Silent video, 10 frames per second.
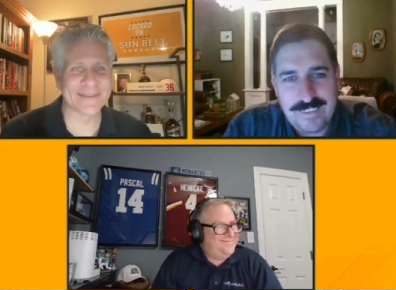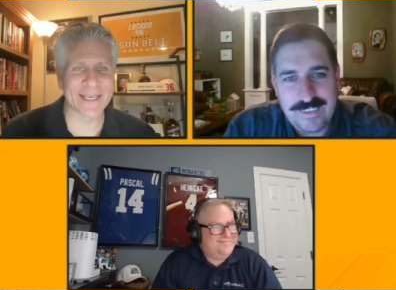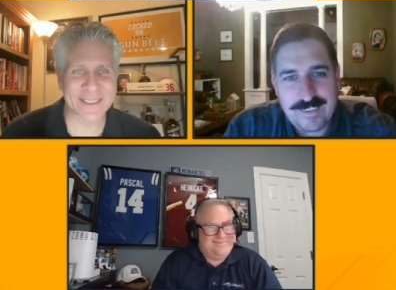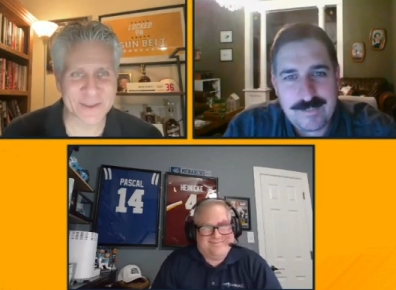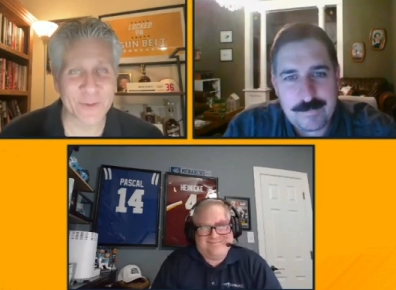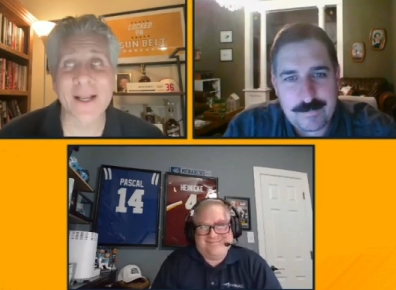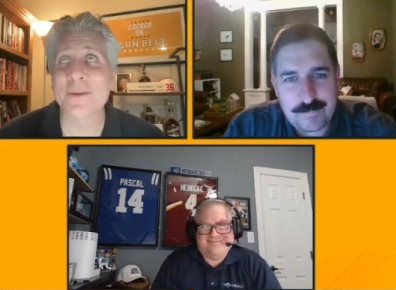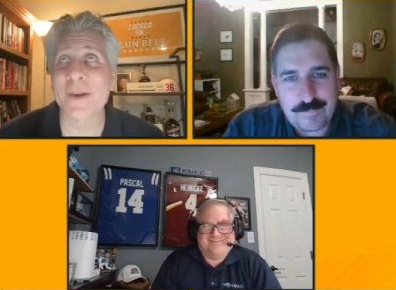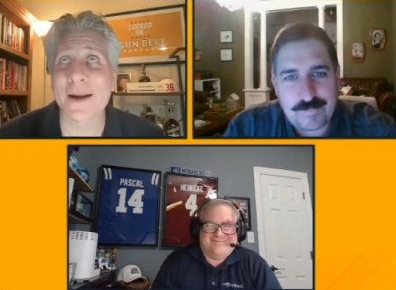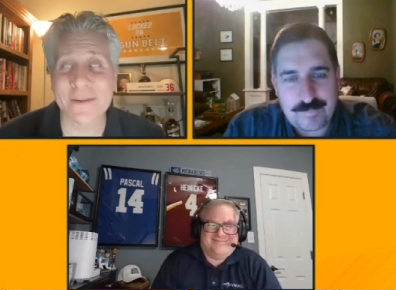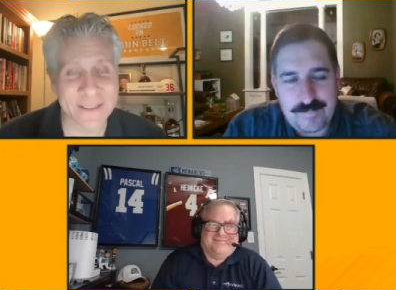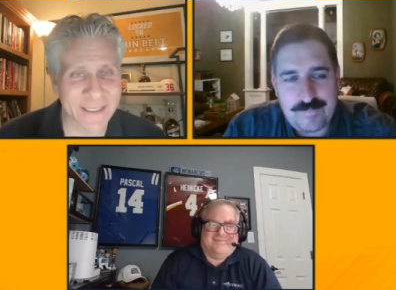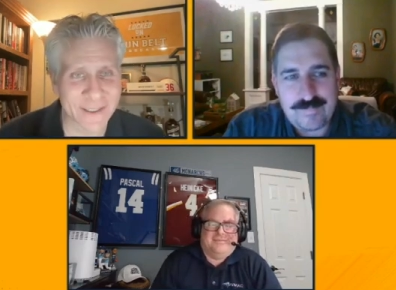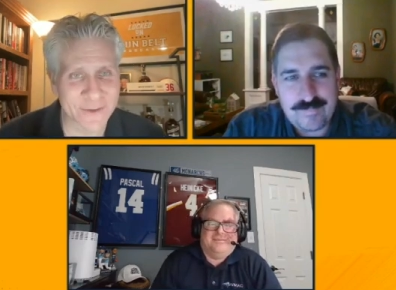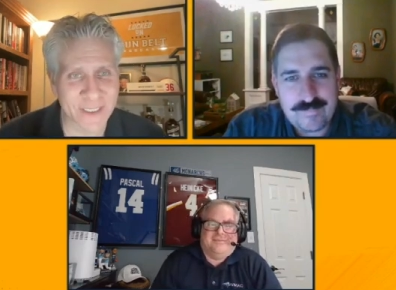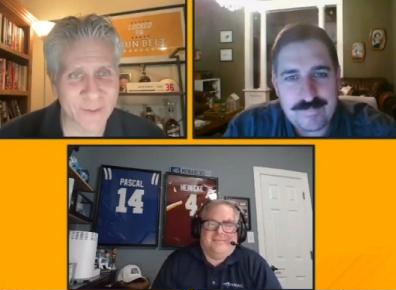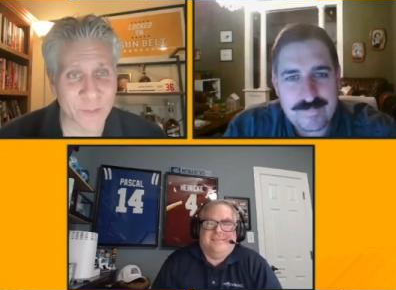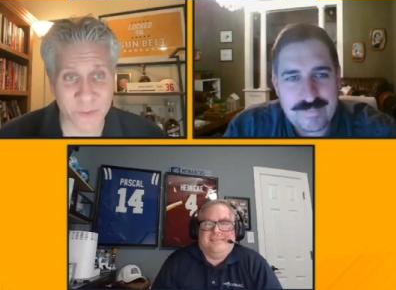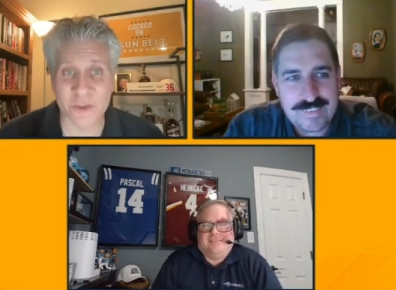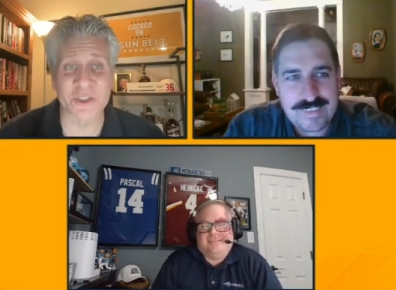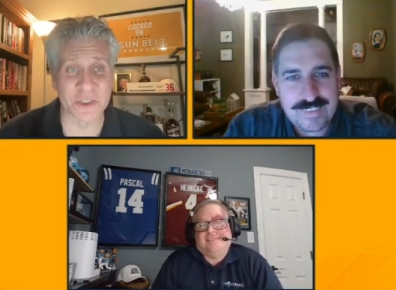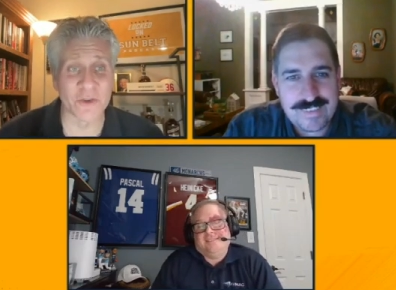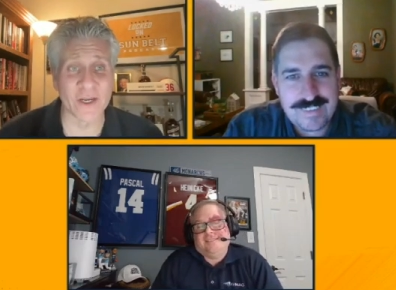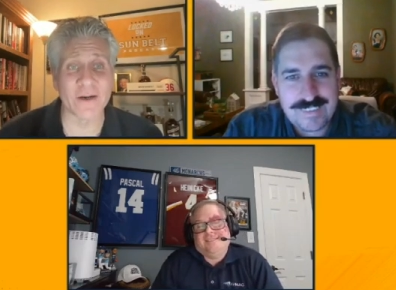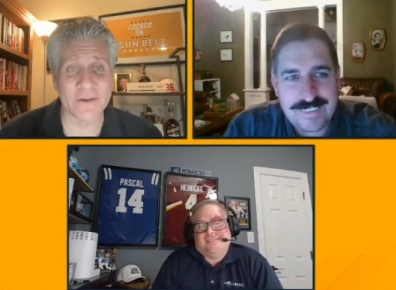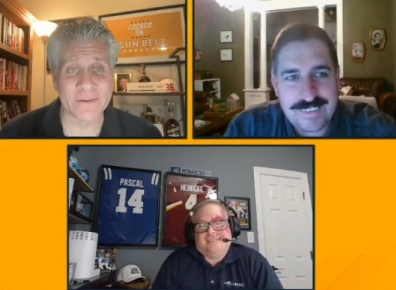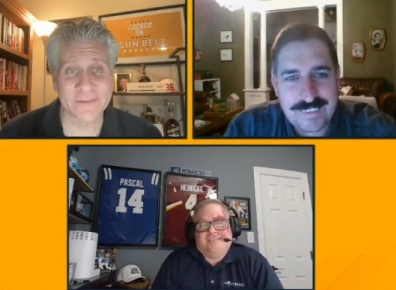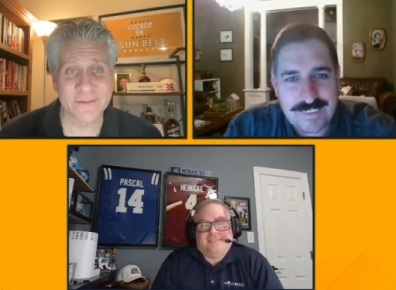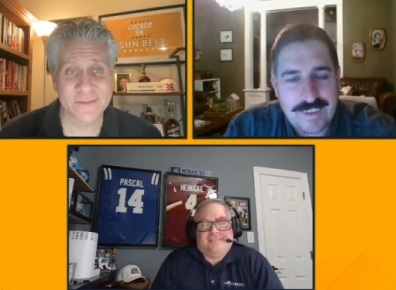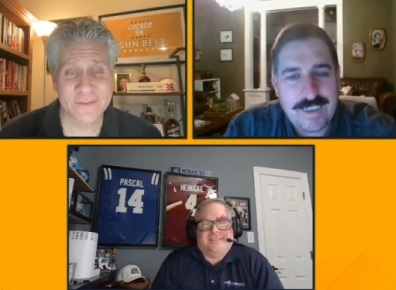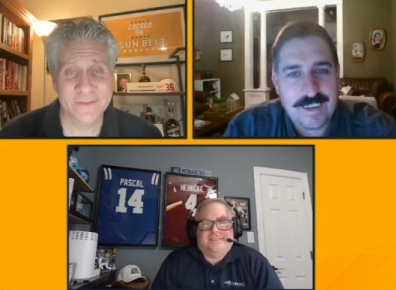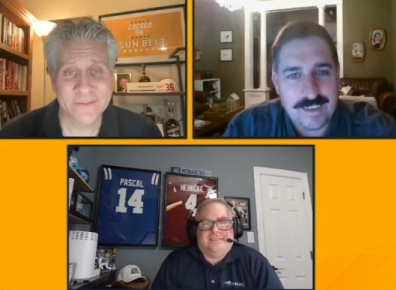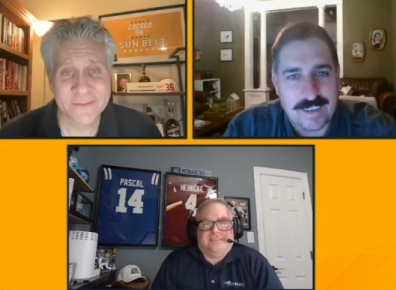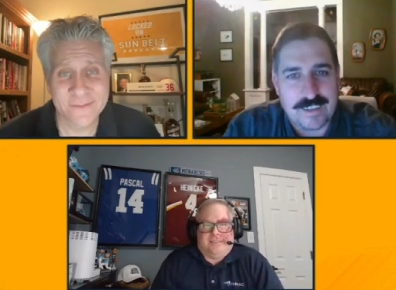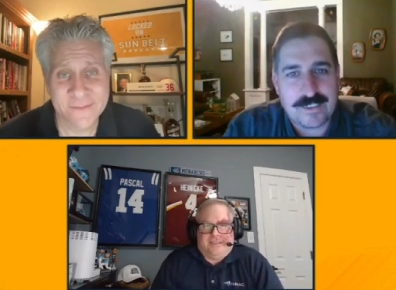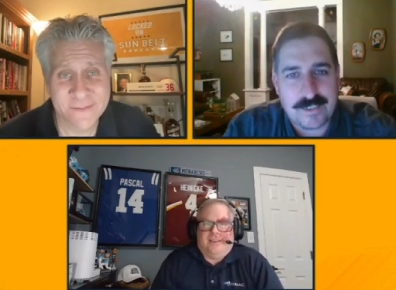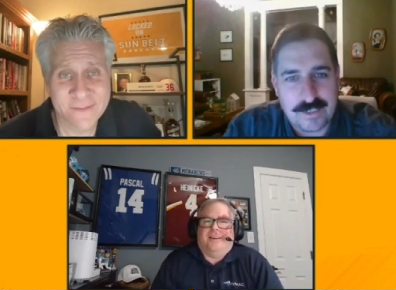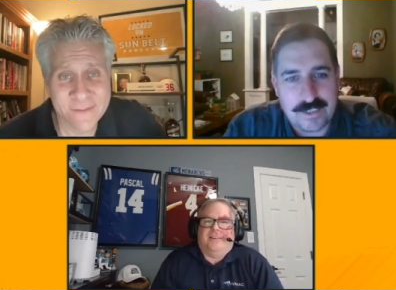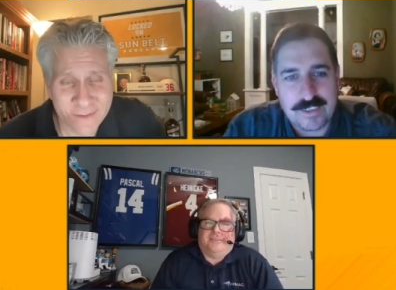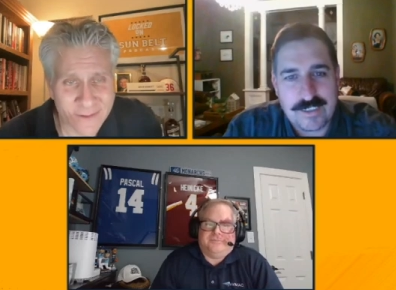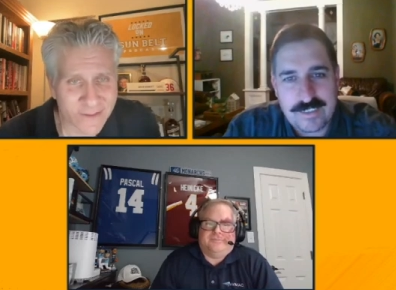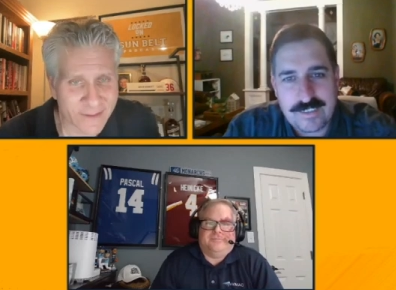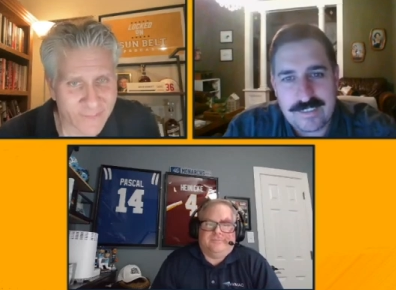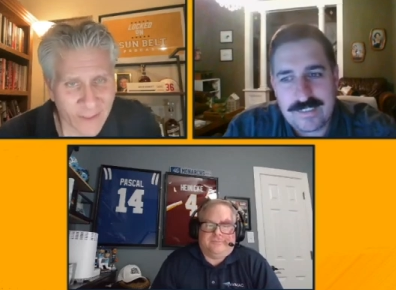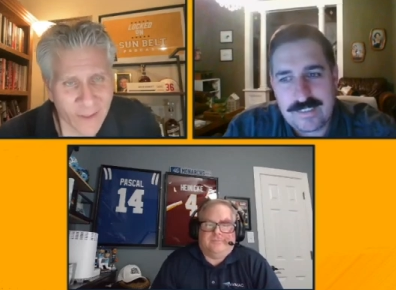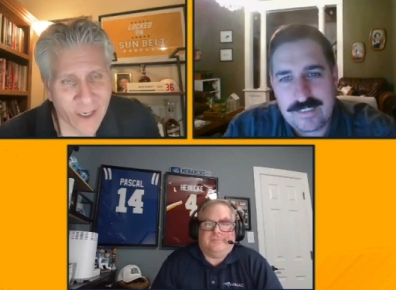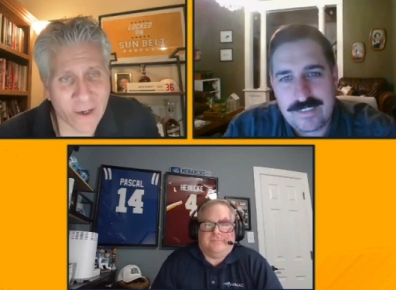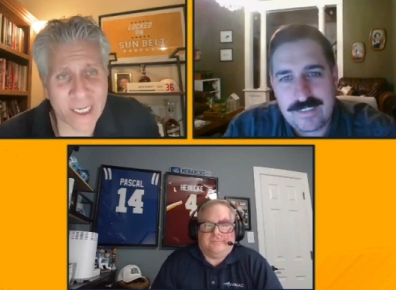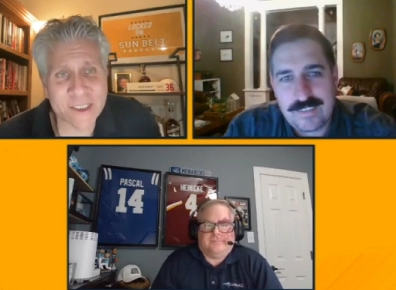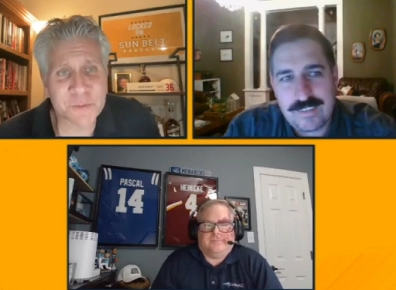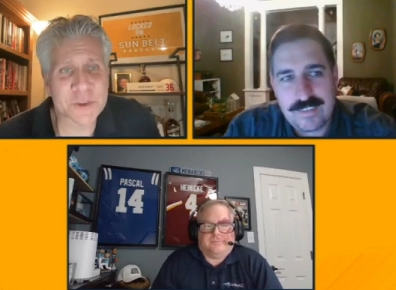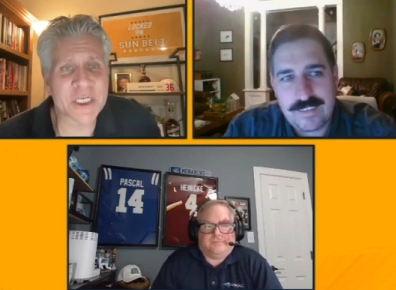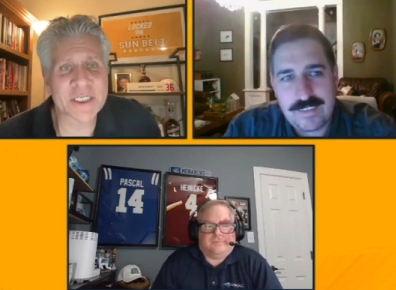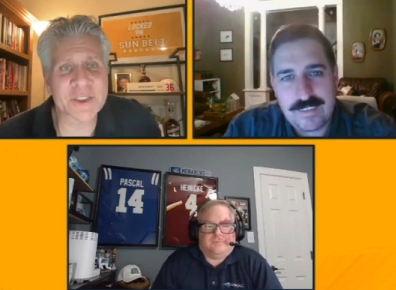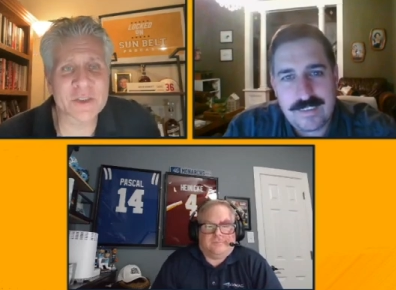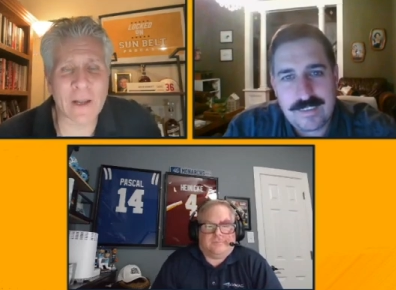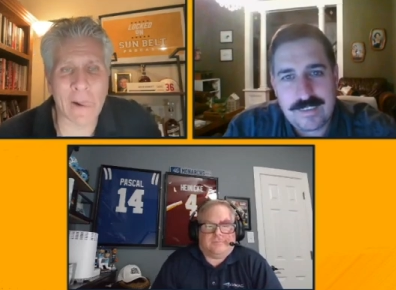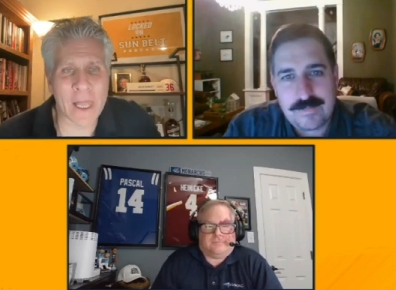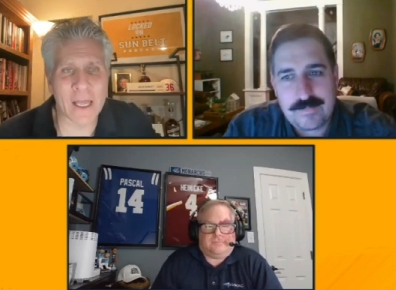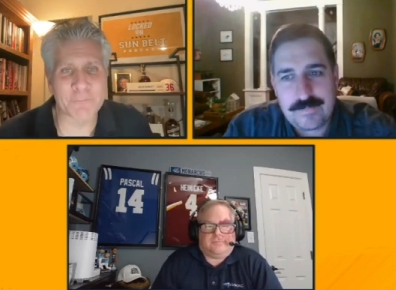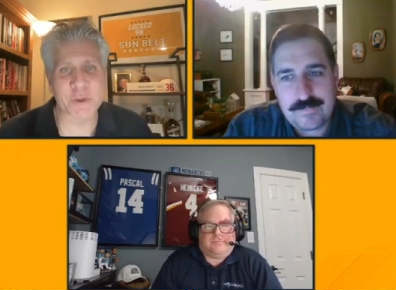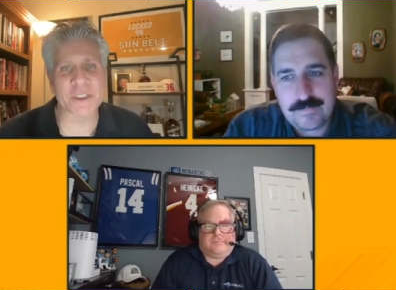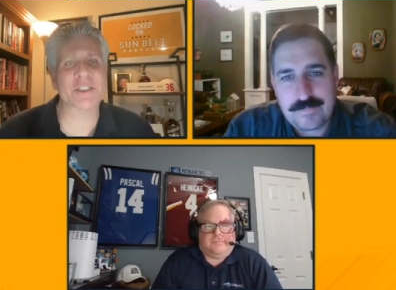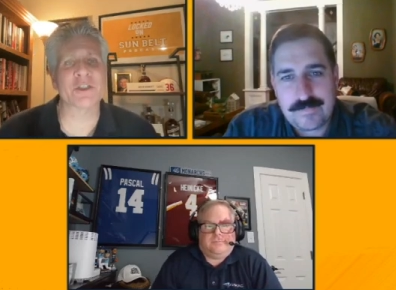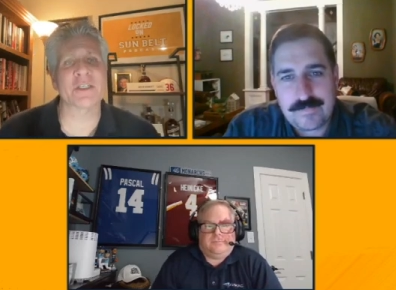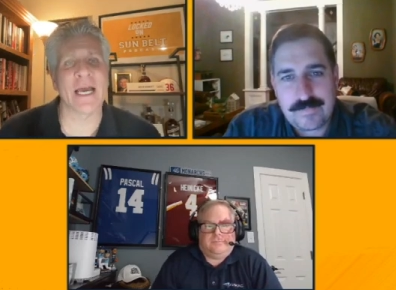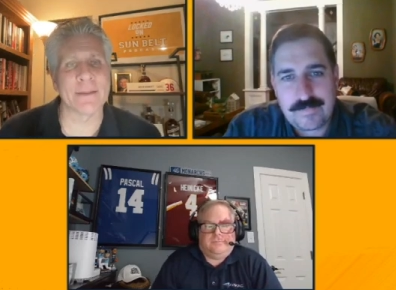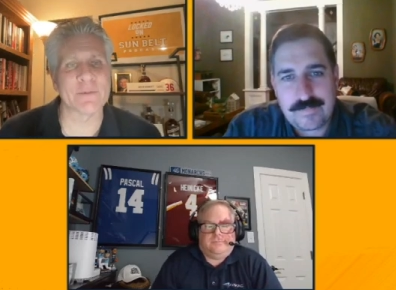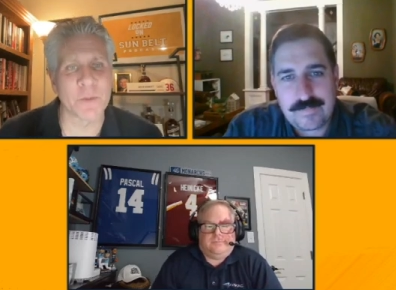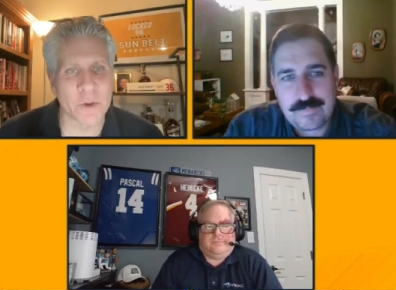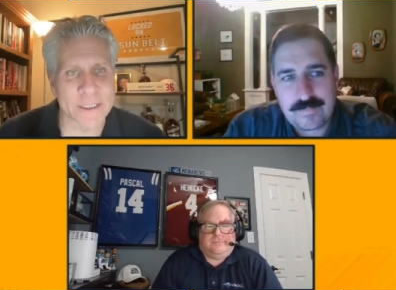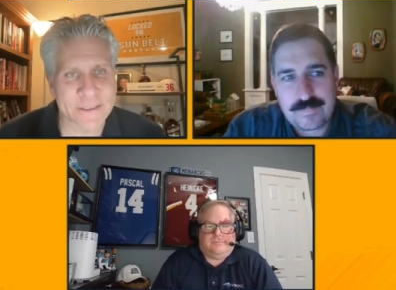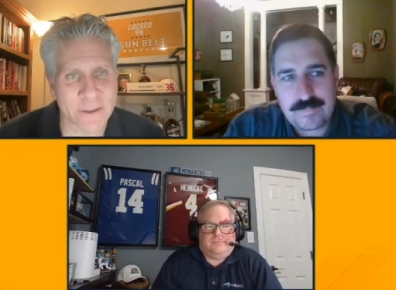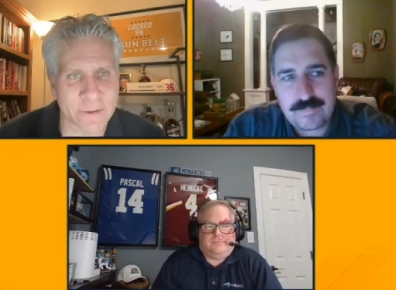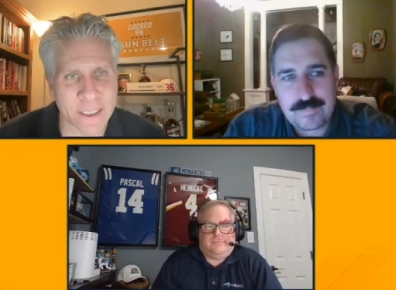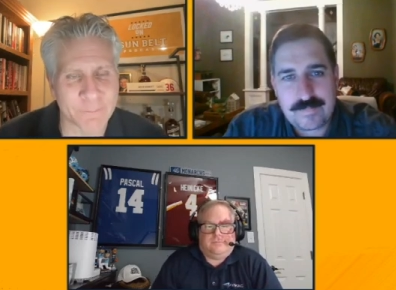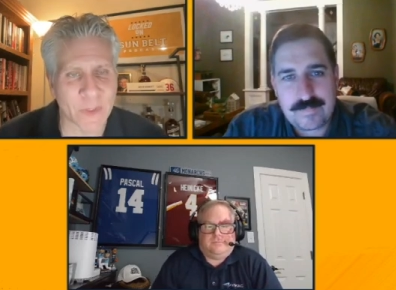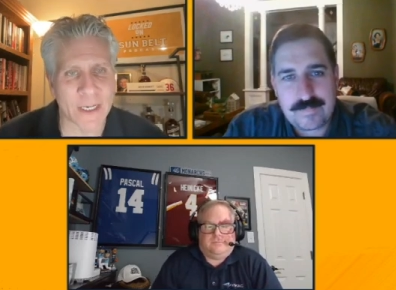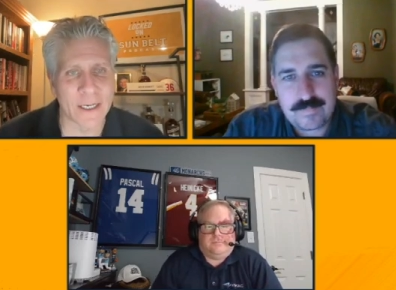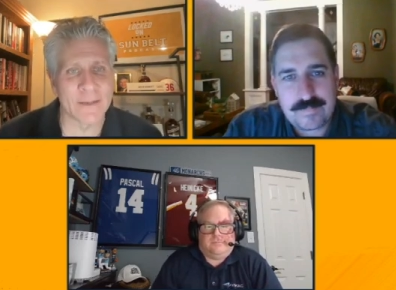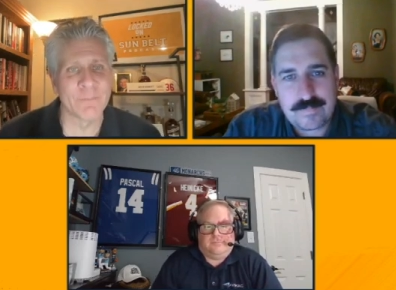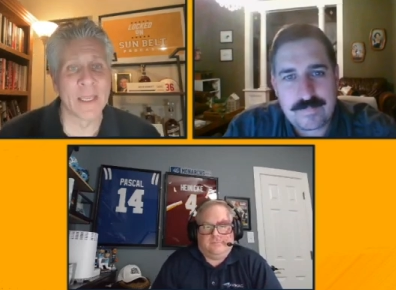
Speaker 1: actually want at minor league entertainment, but they're still there.
Speaker 2: Yeah, they're still here.
Speaker 1: All right. All right, it's prediction uh, prediction times, boys. All right. Uh,